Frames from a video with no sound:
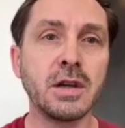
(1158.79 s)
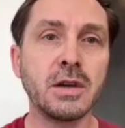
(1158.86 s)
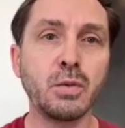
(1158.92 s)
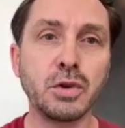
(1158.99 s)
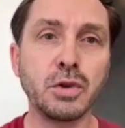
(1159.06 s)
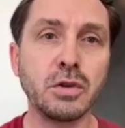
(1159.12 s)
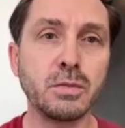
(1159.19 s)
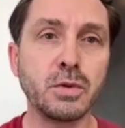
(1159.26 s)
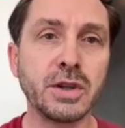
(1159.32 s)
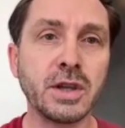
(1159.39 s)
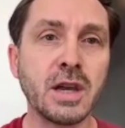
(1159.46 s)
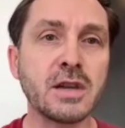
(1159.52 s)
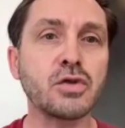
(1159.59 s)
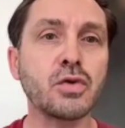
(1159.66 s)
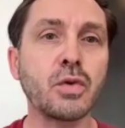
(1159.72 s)
When you bring
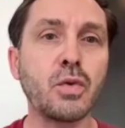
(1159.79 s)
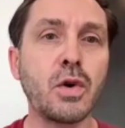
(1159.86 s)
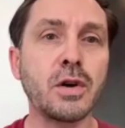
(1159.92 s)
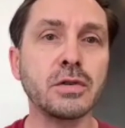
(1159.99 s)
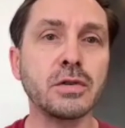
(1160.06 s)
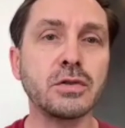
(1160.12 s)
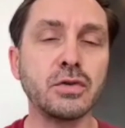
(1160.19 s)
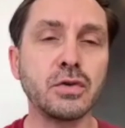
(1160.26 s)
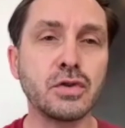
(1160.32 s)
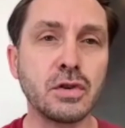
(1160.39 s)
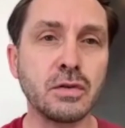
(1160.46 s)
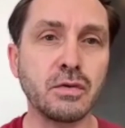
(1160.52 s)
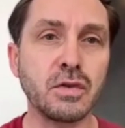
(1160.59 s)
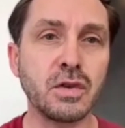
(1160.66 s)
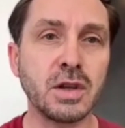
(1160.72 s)
extra water to
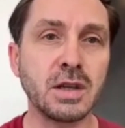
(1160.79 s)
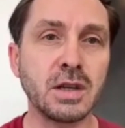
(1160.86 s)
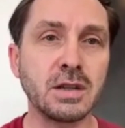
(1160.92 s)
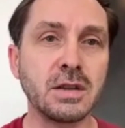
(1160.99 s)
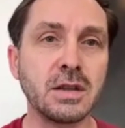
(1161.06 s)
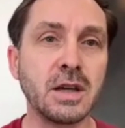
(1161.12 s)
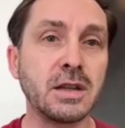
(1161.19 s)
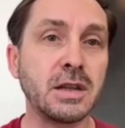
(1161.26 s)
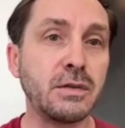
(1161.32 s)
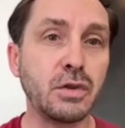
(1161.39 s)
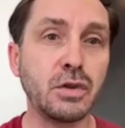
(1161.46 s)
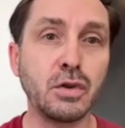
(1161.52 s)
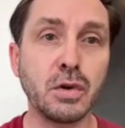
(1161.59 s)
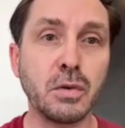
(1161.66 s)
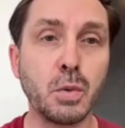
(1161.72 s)
something that, even
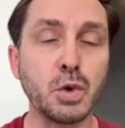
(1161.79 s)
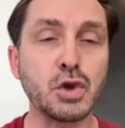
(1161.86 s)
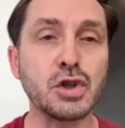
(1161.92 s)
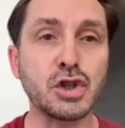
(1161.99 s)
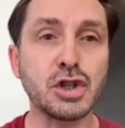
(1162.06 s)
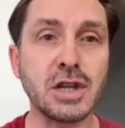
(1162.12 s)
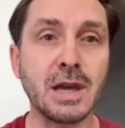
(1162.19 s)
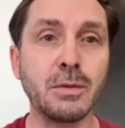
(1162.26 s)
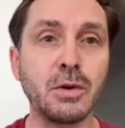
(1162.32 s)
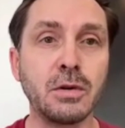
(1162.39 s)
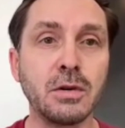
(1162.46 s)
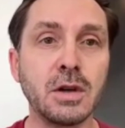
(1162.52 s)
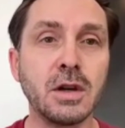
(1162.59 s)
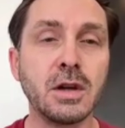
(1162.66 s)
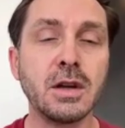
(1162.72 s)
though it was stable,
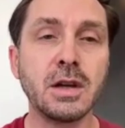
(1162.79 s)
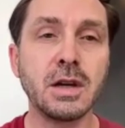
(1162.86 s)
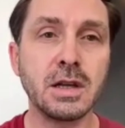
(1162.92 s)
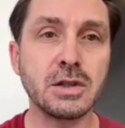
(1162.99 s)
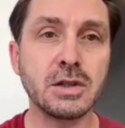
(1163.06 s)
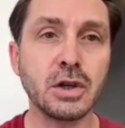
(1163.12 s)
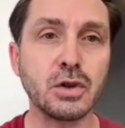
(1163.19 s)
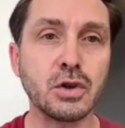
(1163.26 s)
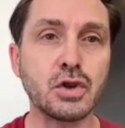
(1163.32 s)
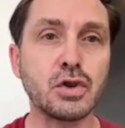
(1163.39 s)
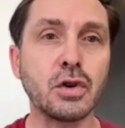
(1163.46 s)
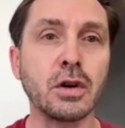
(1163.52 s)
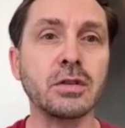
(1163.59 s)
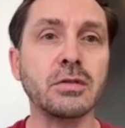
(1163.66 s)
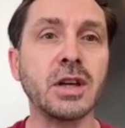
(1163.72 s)
it's going to
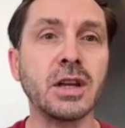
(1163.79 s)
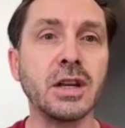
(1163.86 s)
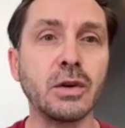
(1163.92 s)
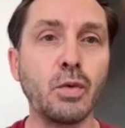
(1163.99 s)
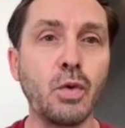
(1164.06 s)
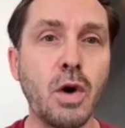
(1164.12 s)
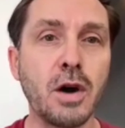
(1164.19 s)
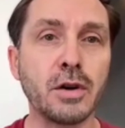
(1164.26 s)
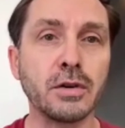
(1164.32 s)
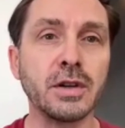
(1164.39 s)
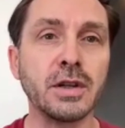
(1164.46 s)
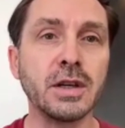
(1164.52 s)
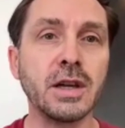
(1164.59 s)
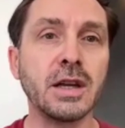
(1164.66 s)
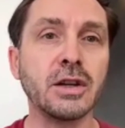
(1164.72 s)
start getting
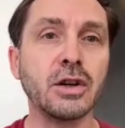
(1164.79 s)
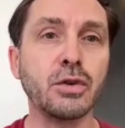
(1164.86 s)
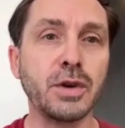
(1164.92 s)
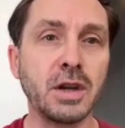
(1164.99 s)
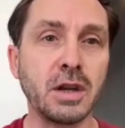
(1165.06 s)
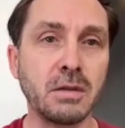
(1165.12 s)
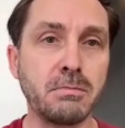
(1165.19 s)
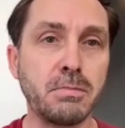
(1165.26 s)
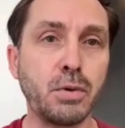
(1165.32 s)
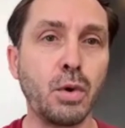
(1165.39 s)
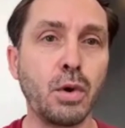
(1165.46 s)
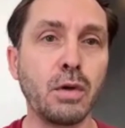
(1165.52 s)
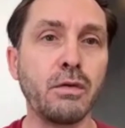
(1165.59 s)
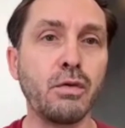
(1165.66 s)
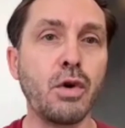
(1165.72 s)
watery and creating
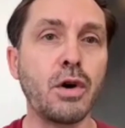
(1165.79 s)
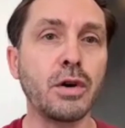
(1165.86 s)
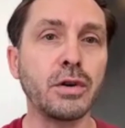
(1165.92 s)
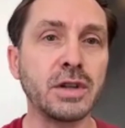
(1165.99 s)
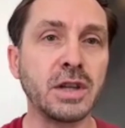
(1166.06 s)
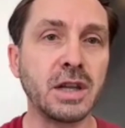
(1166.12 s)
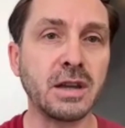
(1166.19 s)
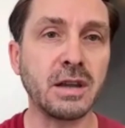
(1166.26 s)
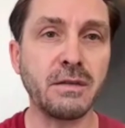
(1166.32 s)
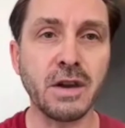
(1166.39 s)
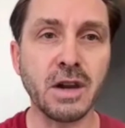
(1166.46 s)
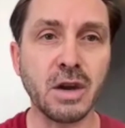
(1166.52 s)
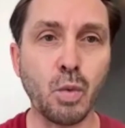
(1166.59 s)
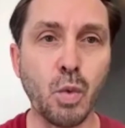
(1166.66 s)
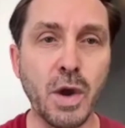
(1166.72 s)
pool of water and getting
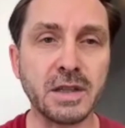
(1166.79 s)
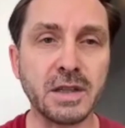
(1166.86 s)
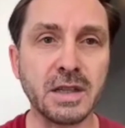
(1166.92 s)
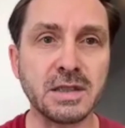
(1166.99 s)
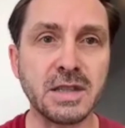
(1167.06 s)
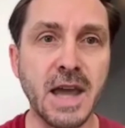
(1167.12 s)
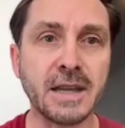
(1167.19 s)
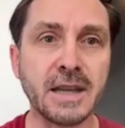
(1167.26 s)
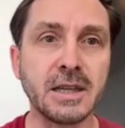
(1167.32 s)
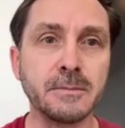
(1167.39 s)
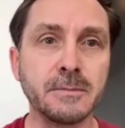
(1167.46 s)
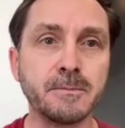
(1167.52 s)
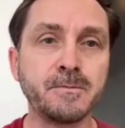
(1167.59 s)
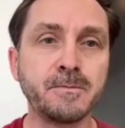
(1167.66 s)
very wet and tacky.